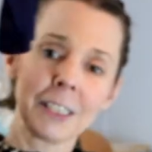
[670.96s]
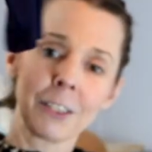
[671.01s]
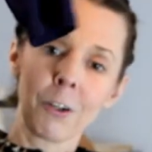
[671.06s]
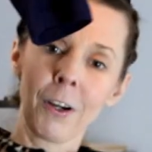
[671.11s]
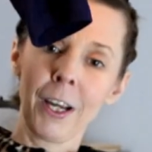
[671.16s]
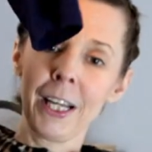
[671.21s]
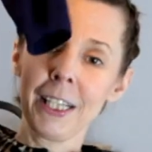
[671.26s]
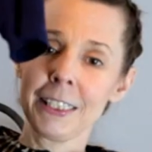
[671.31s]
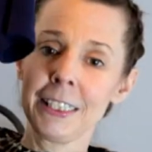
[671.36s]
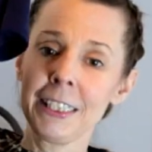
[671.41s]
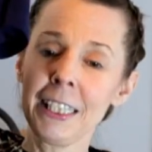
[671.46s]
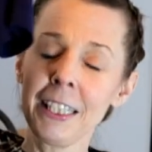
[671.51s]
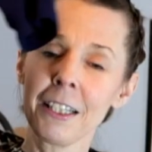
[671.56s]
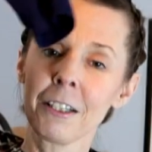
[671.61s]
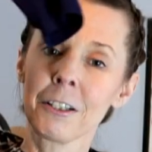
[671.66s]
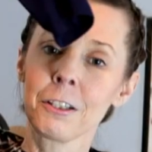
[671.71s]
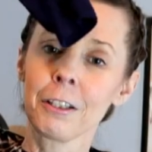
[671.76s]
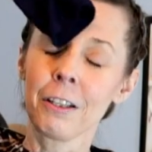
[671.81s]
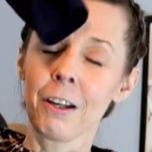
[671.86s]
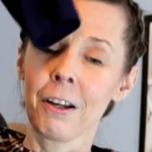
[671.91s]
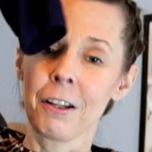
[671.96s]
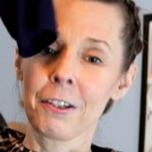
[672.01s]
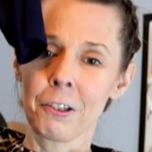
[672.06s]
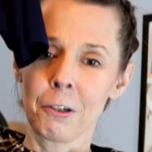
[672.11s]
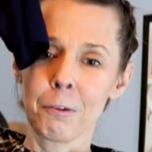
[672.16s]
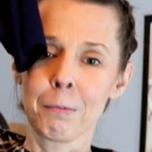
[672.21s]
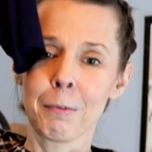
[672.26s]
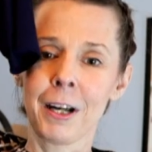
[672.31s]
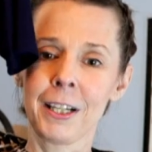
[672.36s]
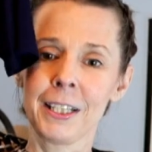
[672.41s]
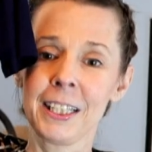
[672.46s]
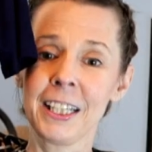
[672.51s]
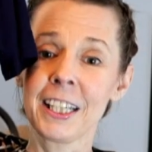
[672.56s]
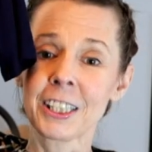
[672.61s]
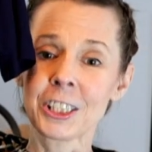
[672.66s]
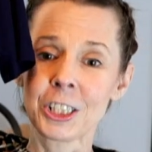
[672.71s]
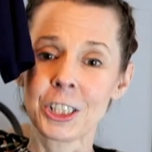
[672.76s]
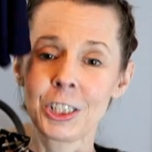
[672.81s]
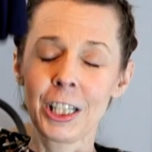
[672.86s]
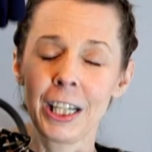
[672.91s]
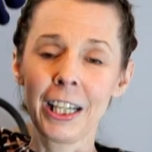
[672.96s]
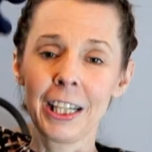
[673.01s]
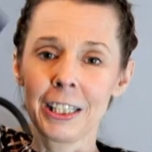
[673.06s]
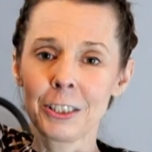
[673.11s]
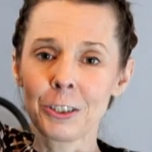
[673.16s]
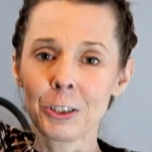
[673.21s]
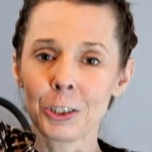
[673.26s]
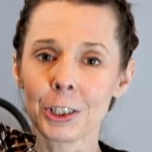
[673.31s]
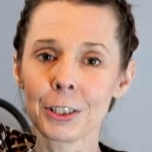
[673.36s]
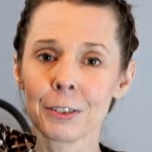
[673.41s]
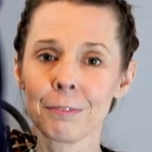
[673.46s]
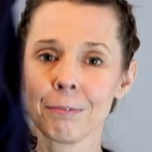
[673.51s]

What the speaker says: great deal on Armani Exchange,